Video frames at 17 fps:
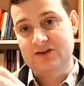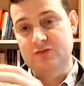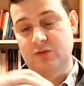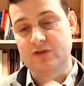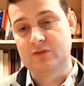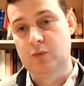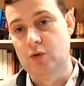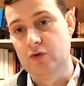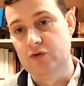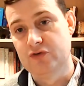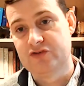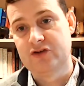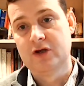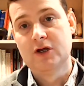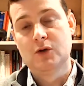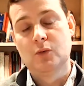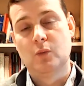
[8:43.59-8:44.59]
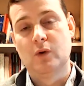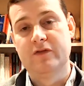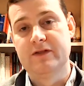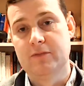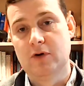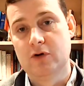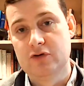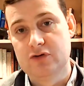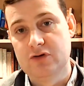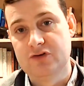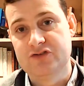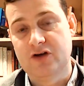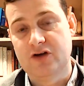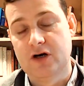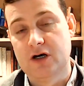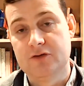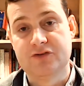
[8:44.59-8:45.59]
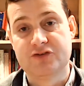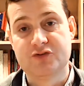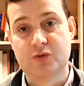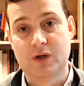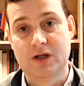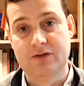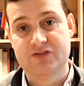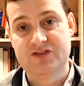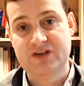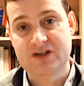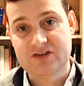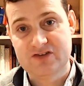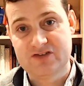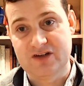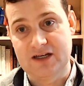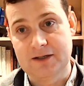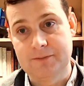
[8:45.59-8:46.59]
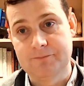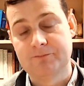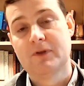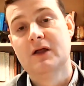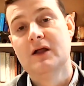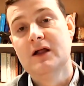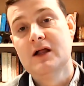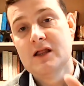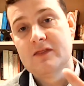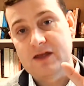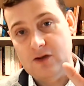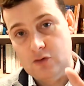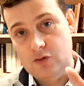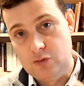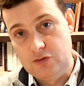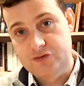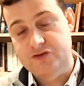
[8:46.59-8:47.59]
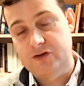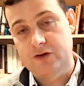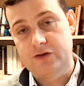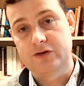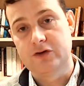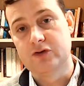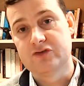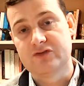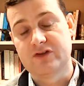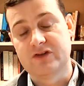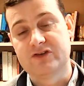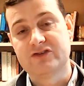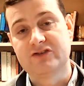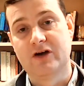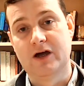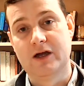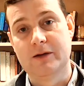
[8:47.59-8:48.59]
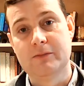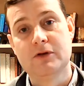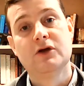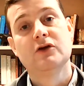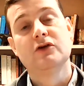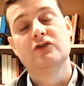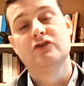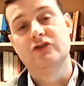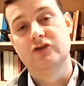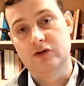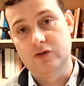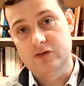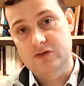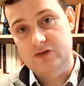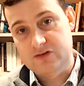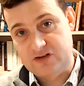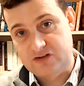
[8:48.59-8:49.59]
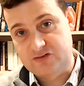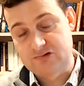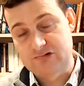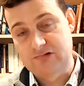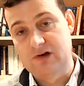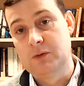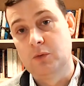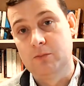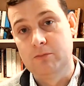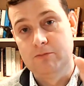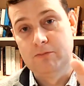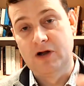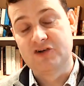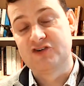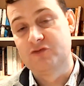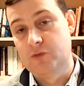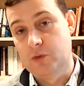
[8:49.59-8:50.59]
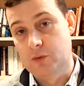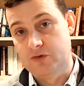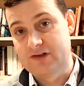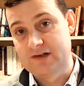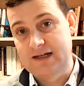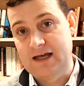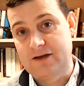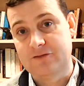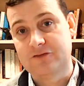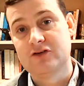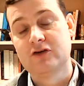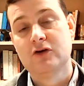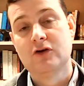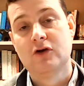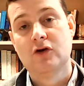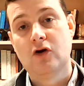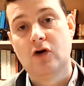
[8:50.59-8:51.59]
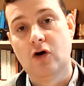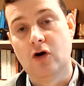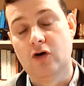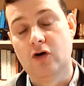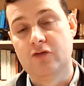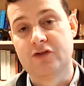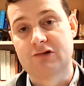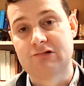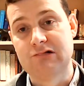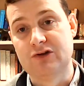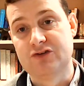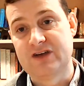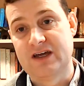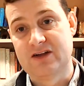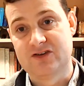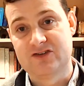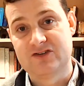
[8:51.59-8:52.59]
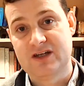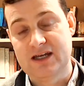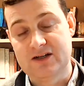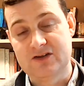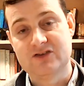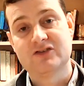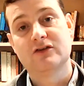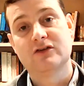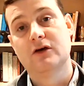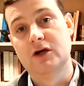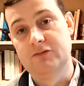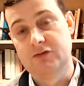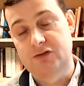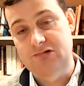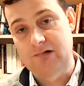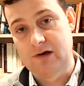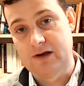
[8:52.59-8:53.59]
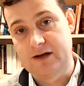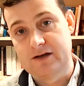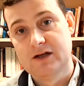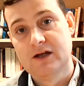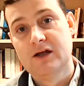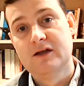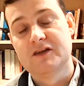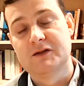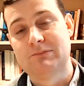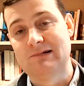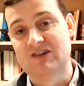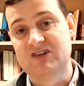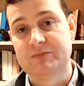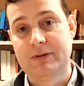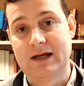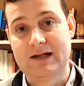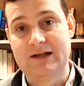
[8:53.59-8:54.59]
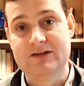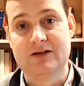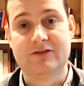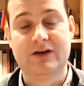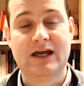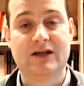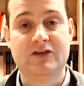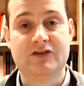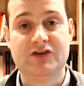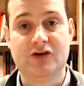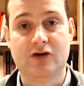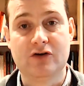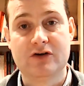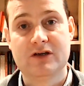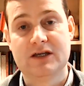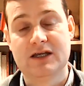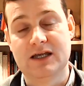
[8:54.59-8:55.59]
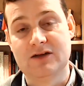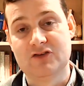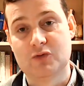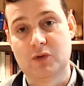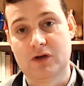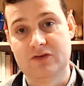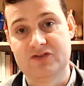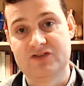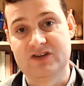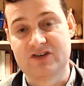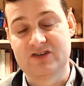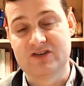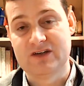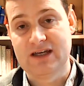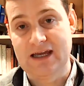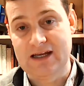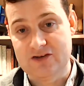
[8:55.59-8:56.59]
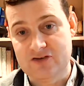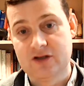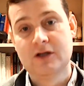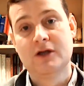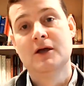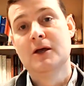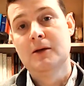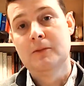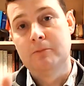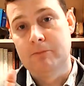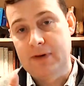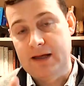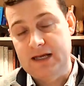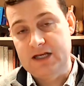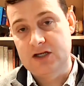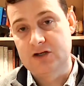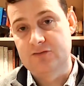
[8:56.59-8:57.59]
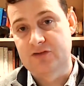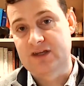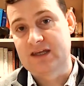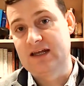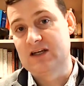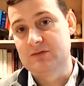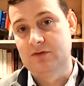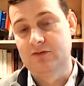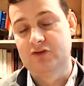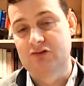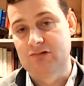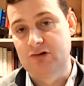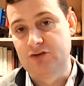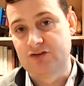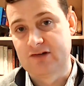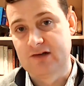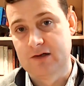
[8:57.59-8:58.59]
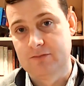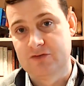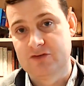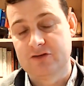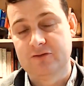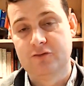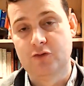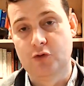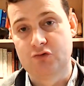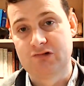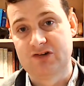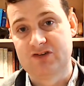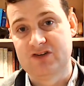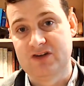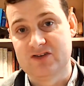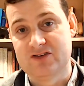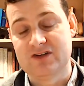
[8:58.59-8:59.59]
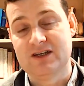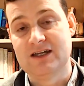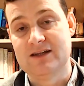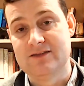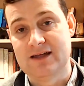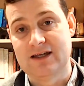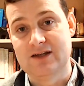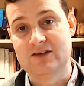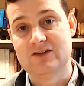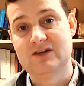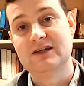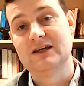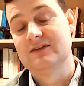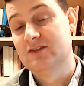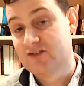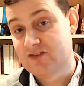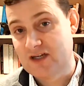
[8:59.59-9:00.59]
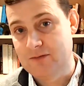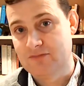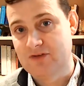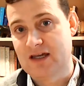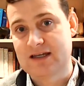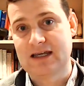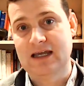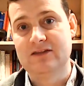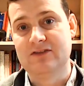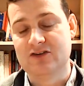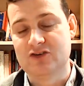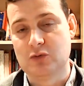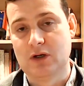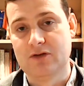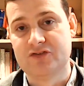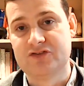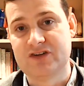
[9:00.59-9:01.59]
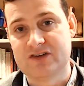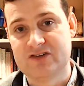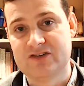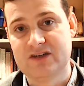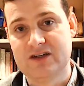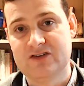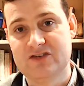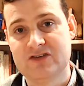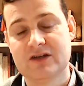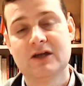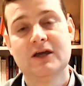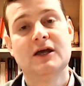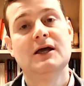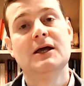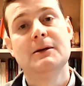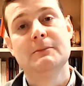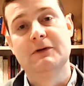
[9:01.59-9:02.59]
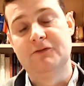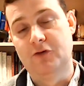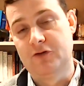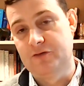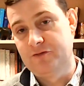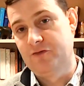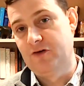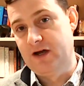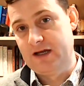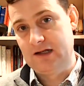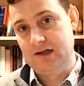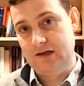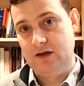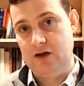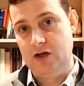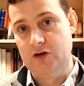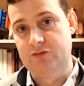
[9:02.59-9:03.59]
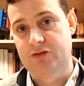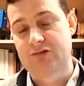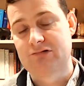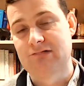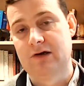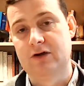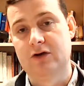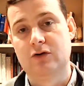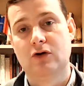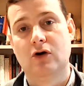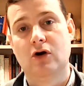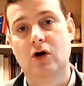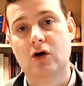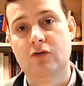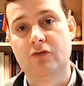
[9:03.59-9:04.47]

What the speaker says: with wars with the Mongols after 1260, they also used this time to destroy much of what was left of the Crusader states, overthrowing the Principality of Antioch in 1268, many of the Kingdom of Jerusalem's fortresses in the same decade, the 1260s, before the final overthrow of